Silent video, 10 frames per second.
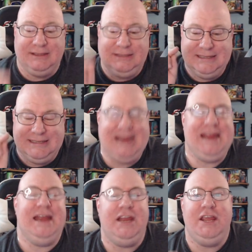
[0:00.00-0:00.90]
is
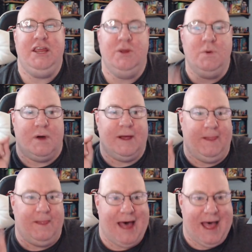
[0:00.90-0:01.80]
eating you
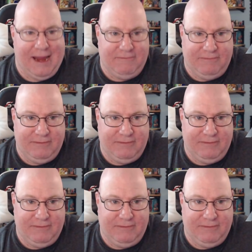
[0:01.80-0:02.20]
alive.